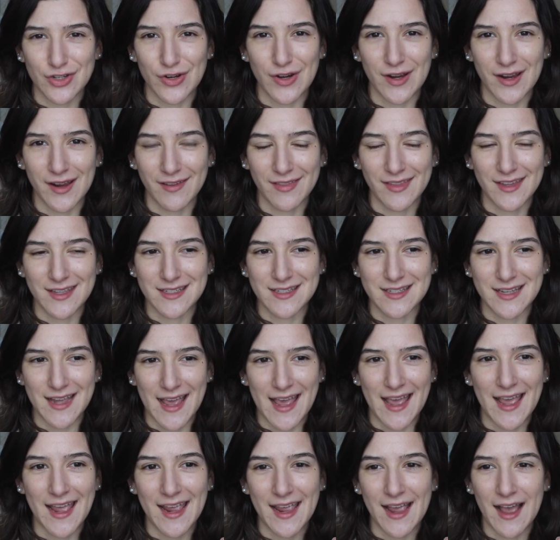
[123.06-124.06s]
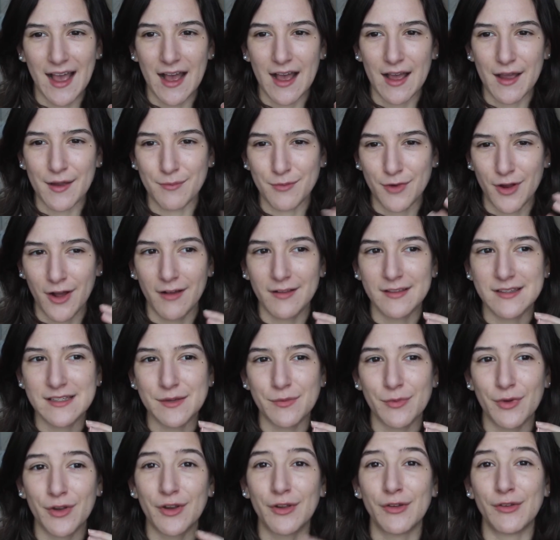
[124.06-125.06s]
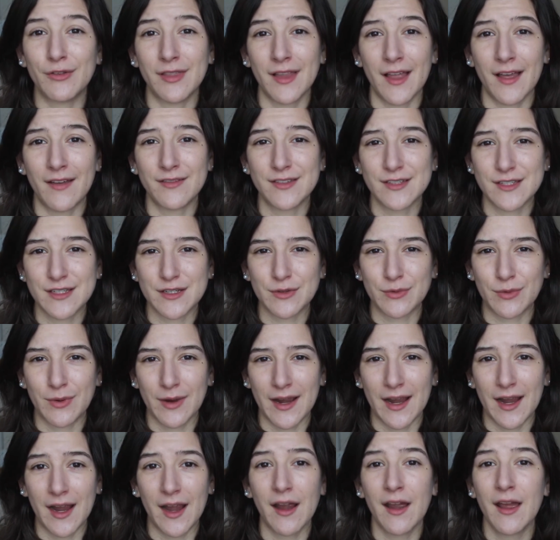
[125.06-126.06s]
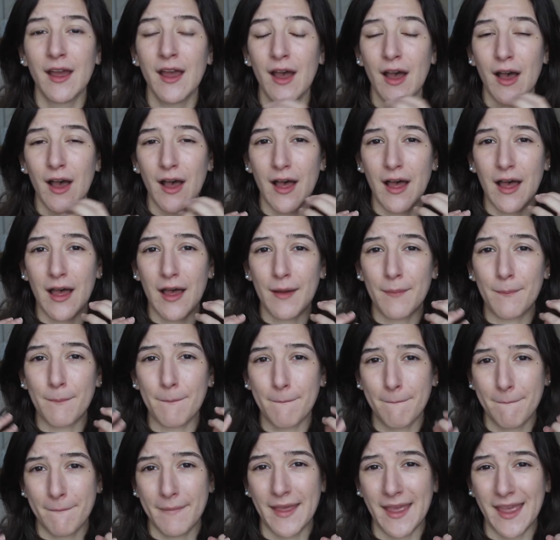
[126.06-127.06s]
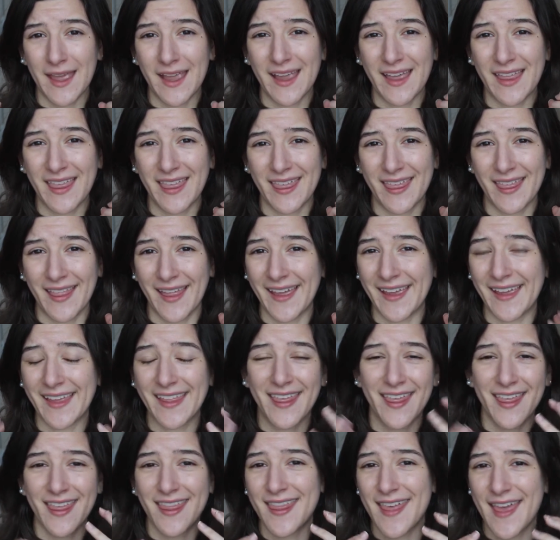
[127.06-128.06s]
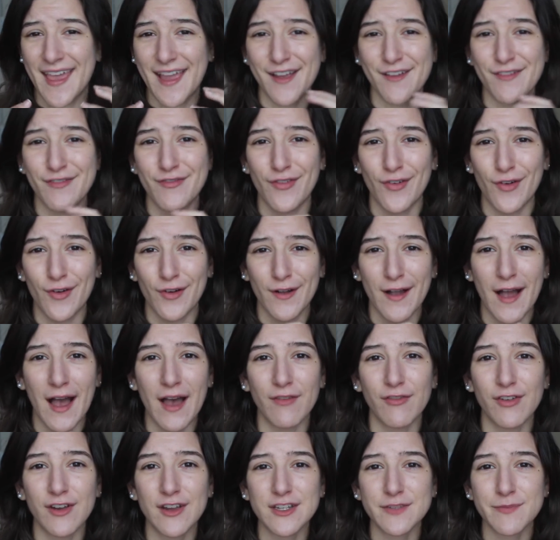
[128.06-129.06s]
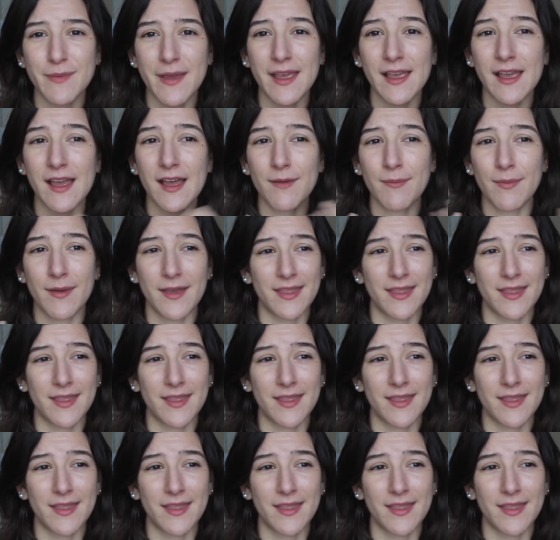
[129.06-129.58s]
during the day, I'm not someone who loves to wear big, thick full coverage makeup.